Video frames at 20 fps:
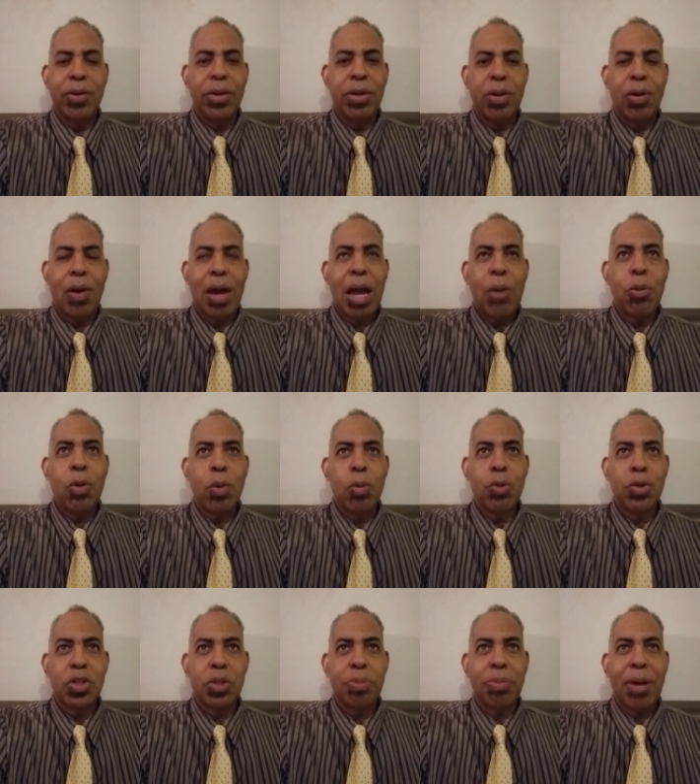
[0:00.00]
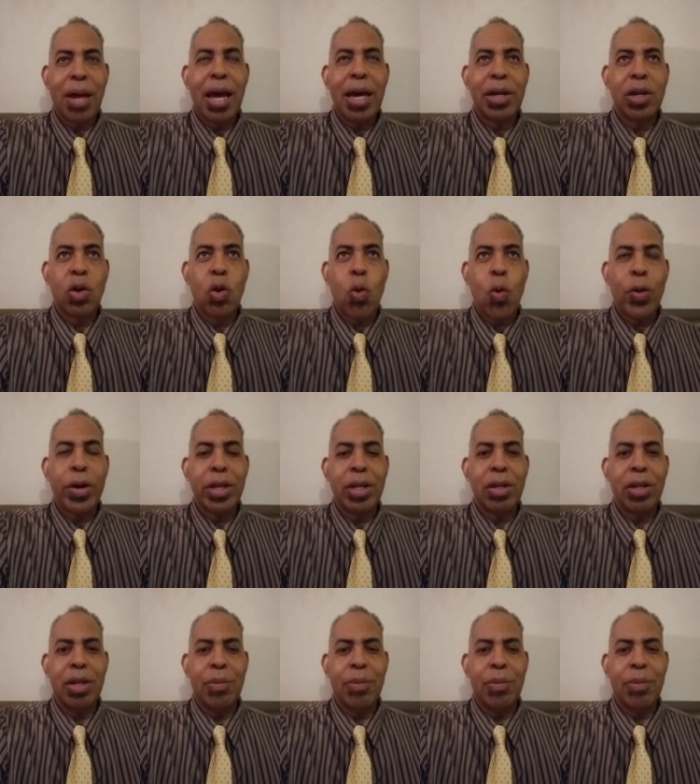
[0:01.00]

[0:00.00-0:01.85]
You know, I will respond accordingly,